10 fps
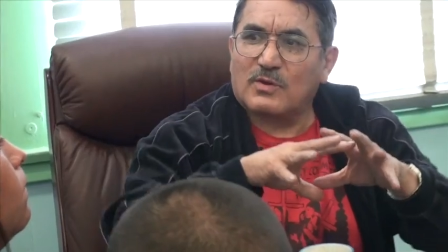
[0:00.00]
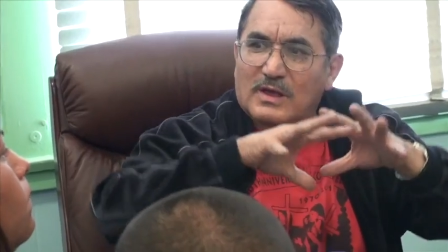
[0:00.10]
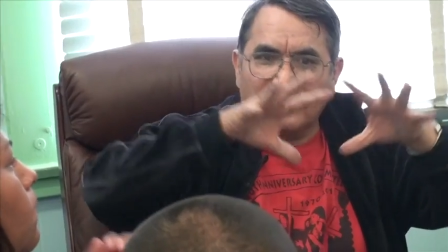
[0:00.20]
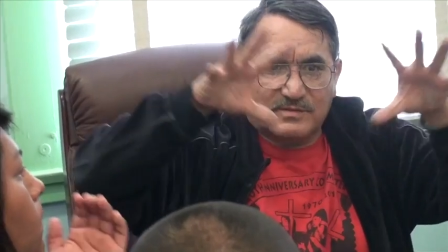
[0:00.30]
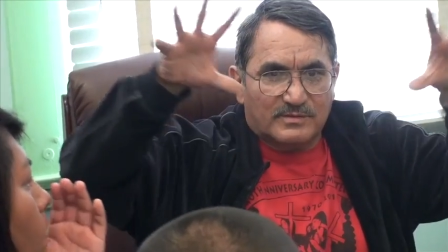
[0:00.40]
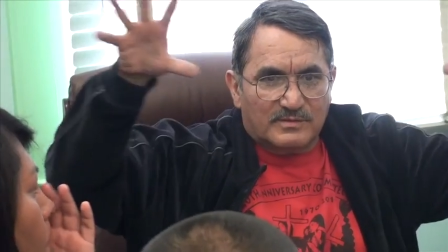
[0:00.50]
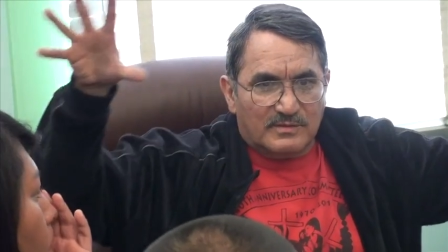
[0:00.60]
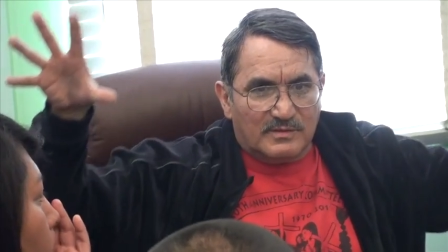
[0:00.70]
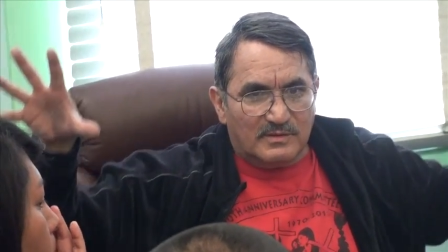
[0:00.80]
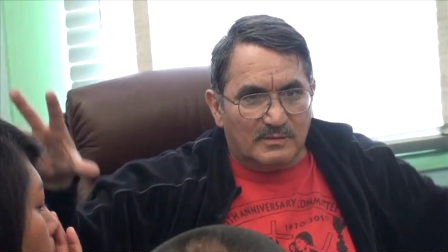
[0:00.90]
across,
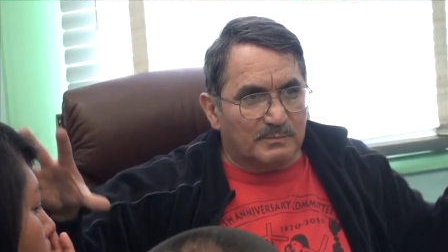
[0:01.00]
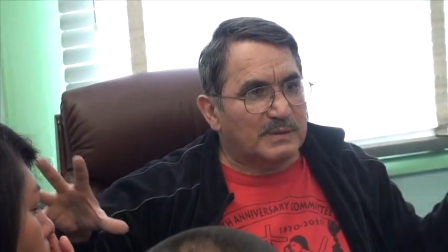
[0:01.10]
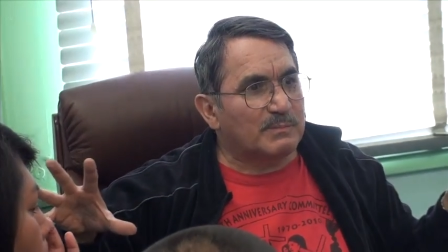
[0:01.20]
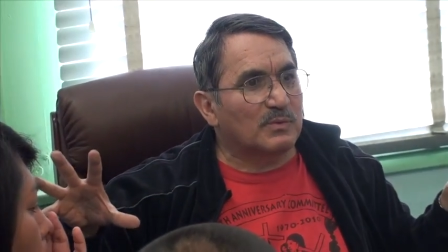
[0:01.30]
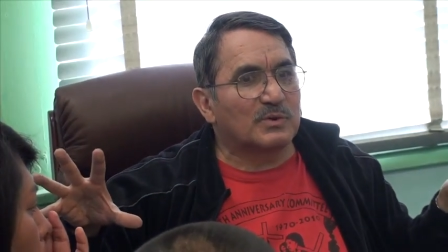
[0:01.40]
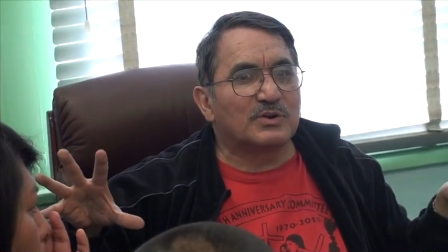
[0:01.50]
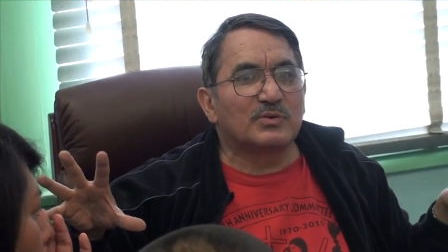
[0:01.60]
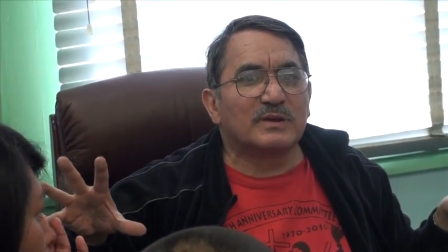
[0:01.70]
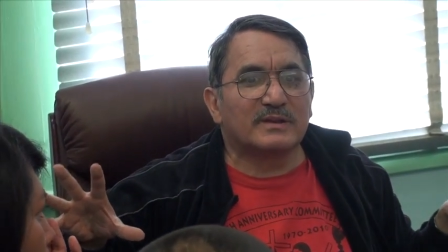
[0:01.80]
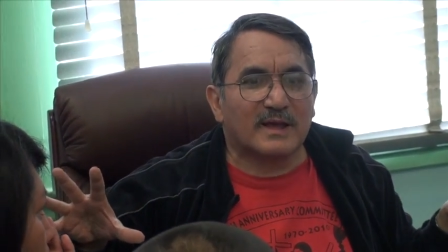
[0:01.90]
people were
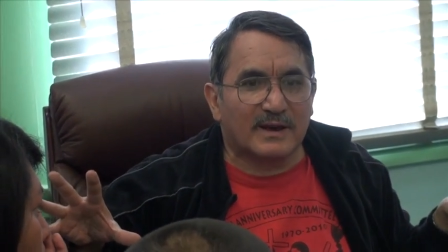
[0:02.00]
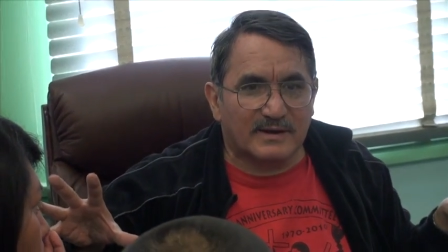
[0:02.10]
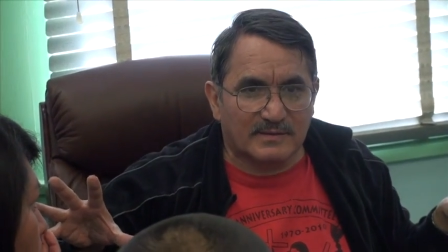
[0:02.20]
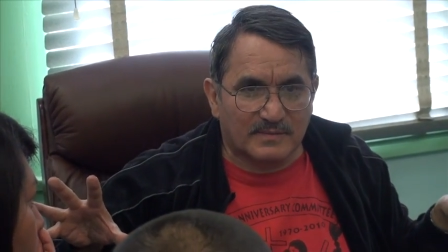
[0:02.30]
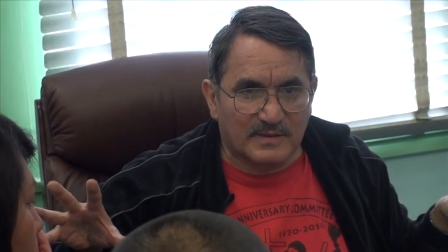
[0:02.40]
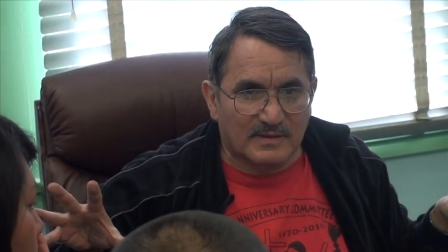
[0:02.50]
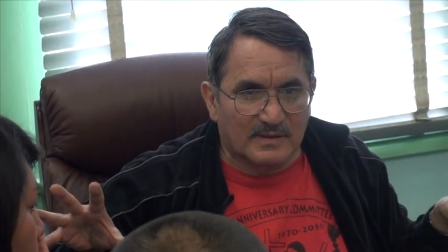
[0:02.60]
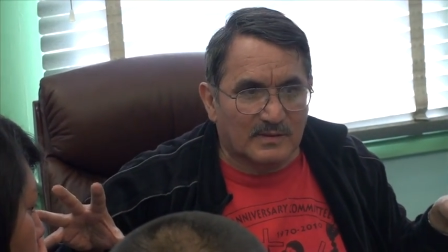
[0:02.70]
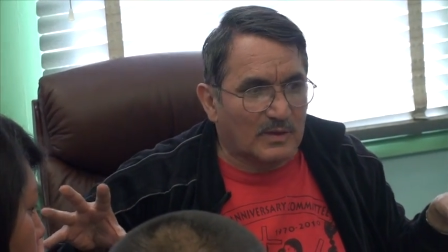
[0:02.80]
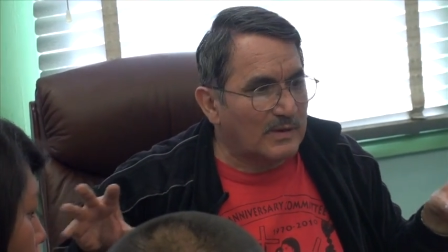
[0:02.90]
doing it.
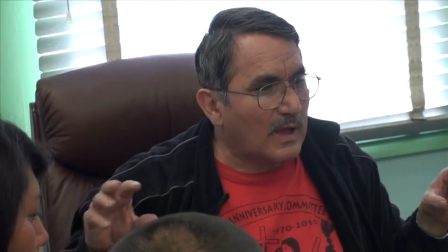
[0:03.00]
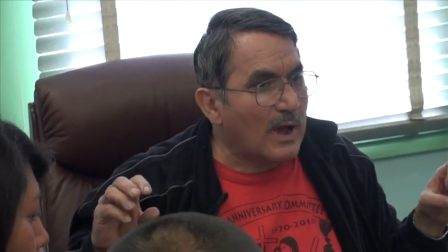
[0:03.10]
And